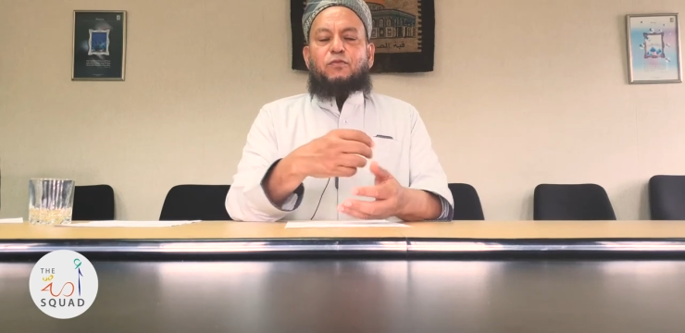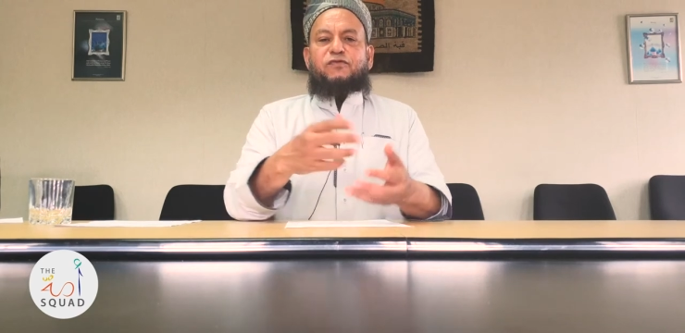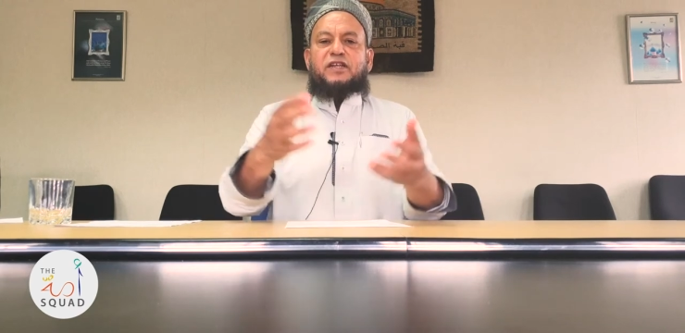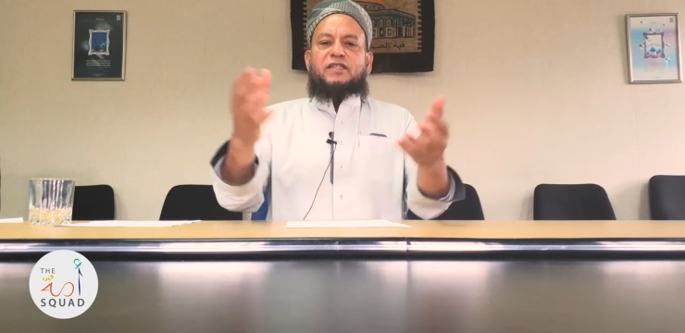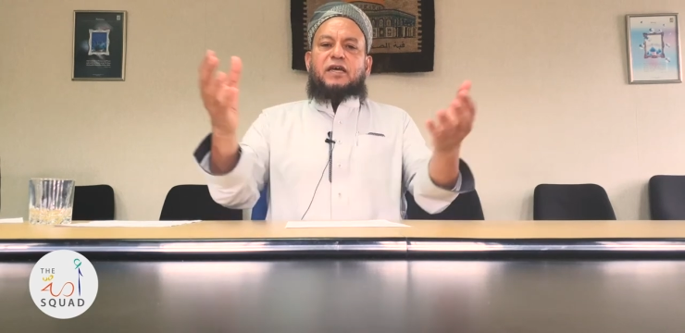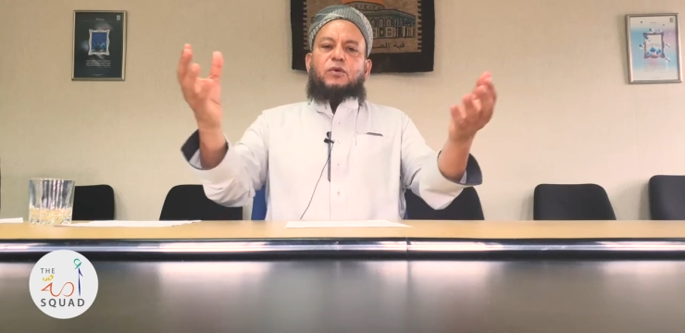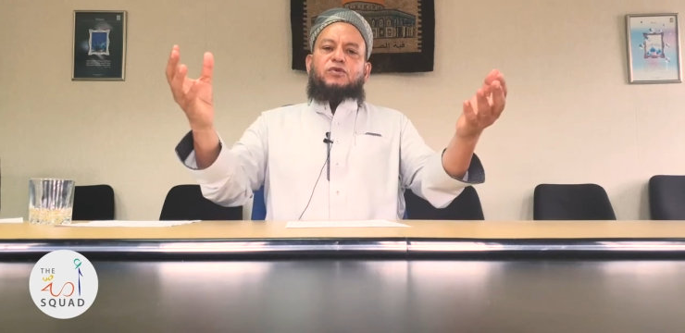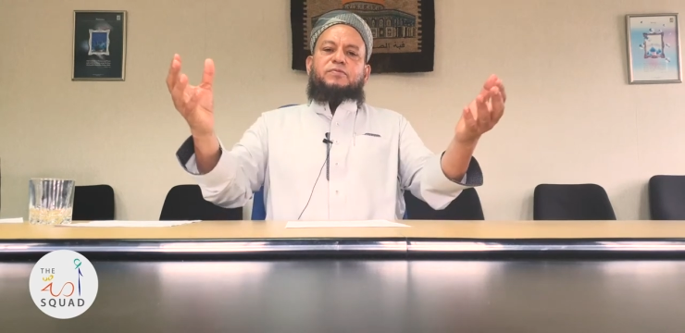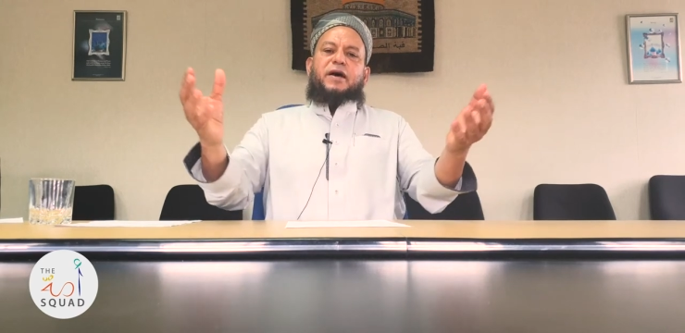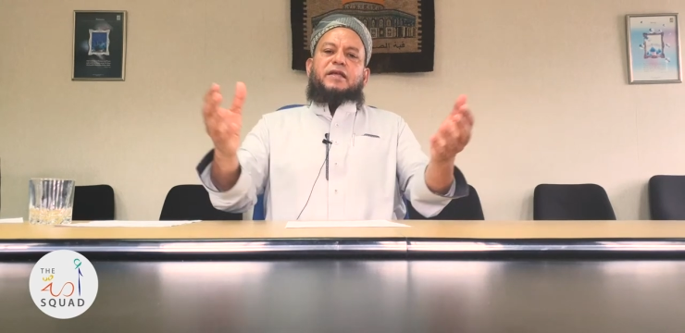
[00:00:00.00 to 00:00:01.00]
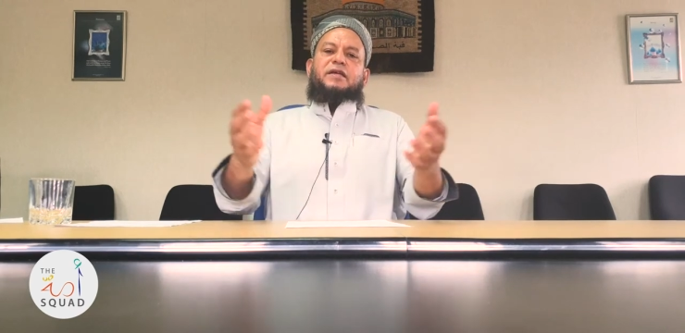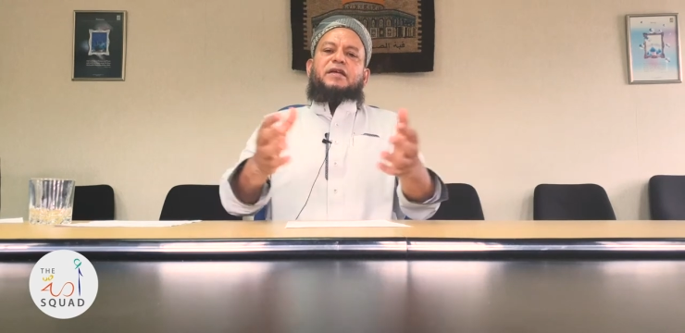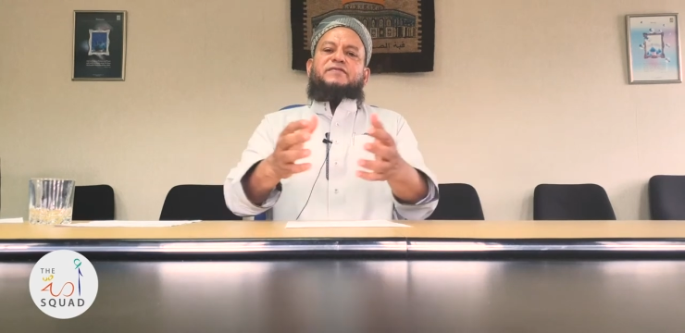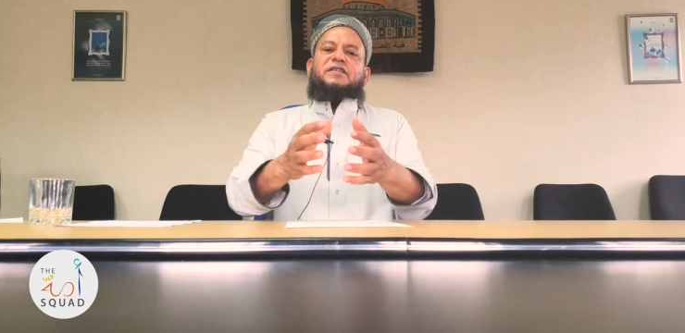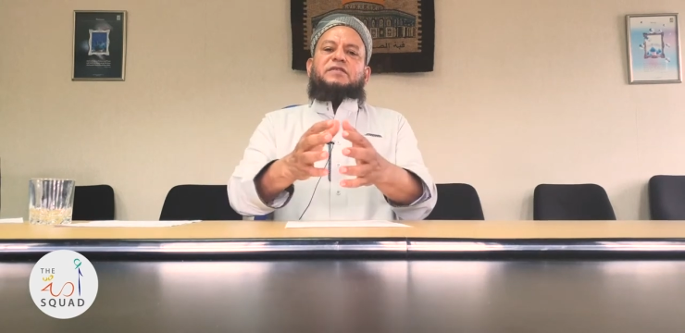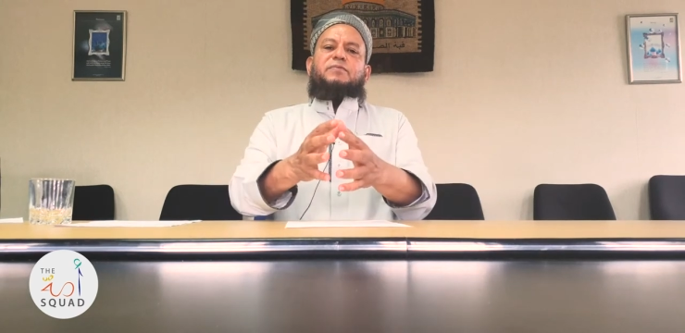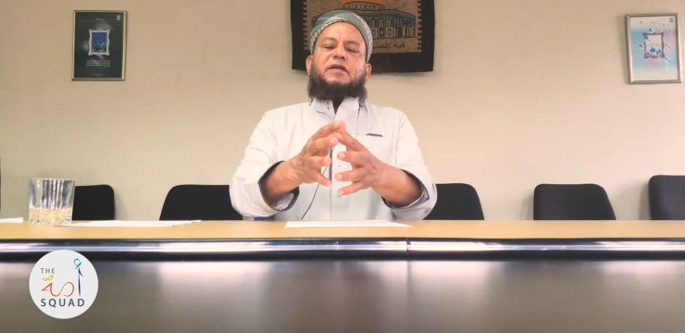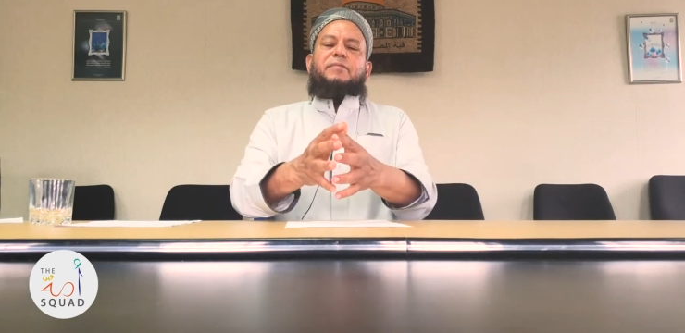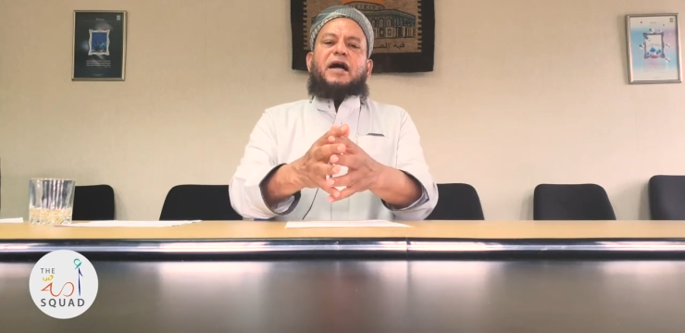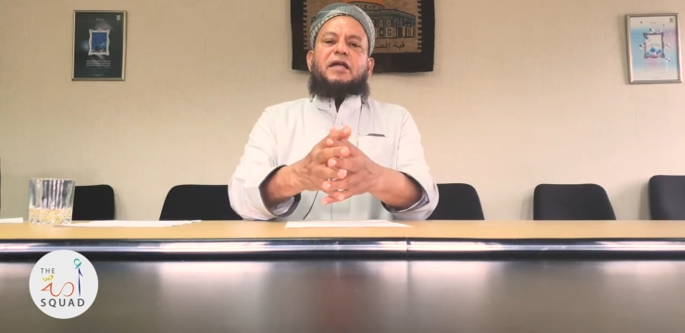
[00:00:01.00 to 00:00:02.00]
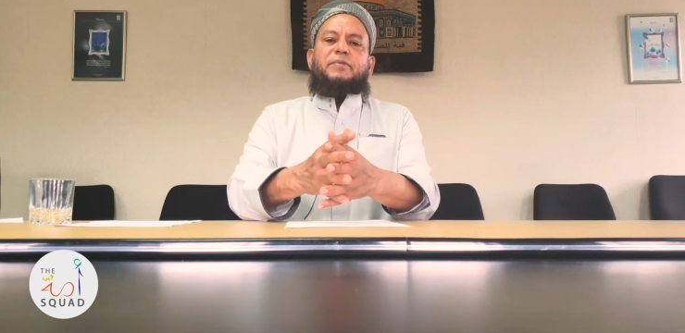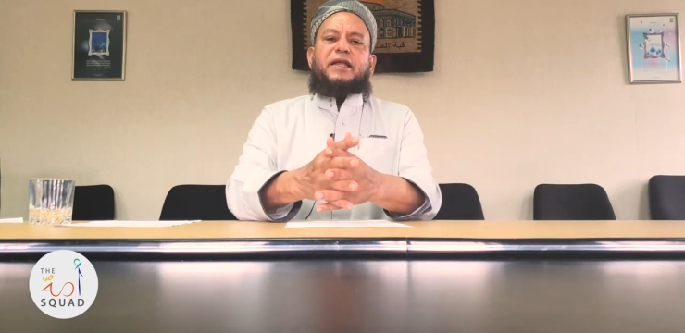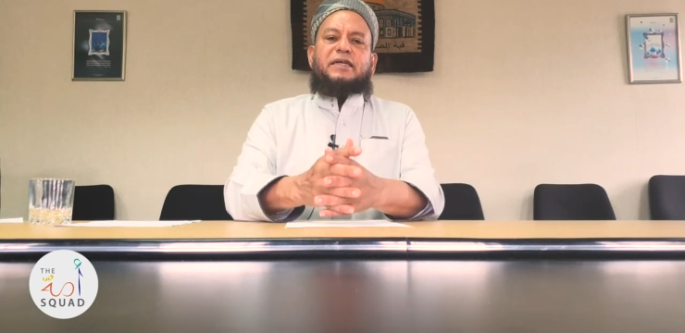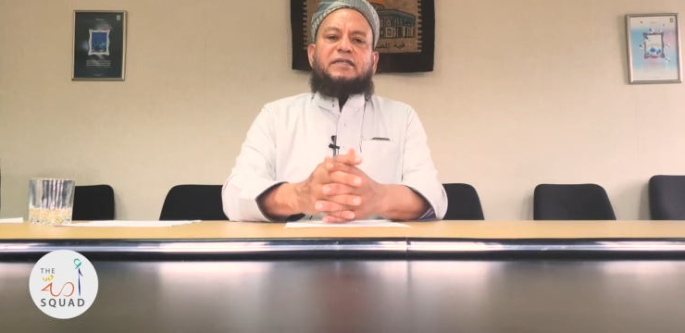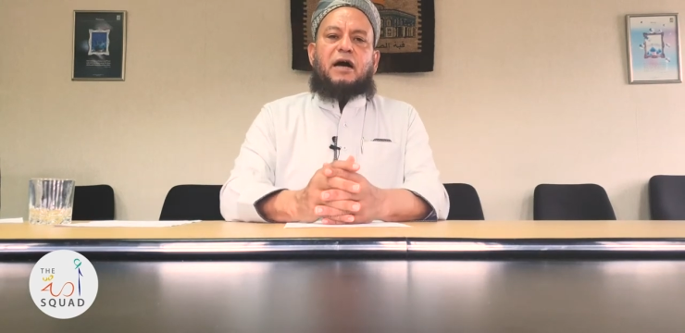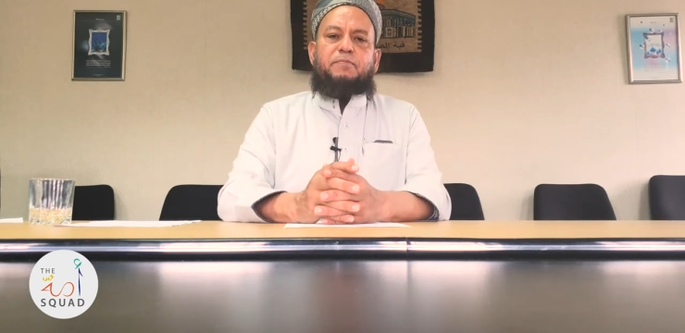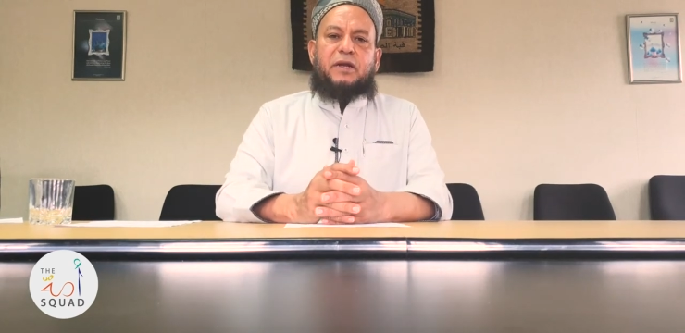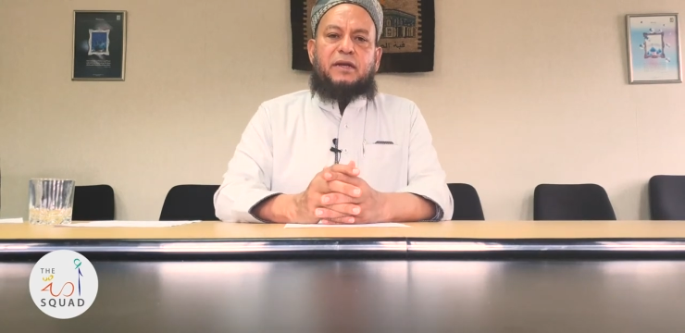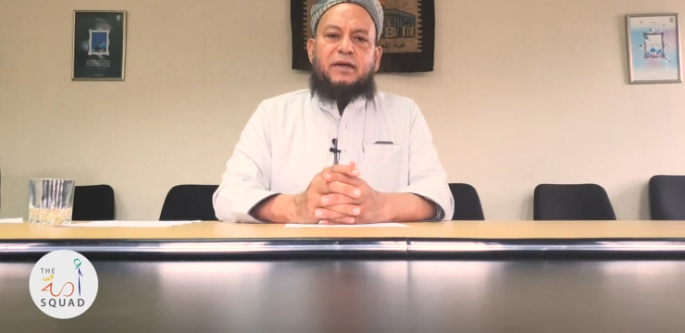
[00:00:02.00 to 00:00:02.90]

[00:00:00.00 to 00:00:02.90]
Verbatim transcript: Mufti Taqi Usmani gives this remarkable example.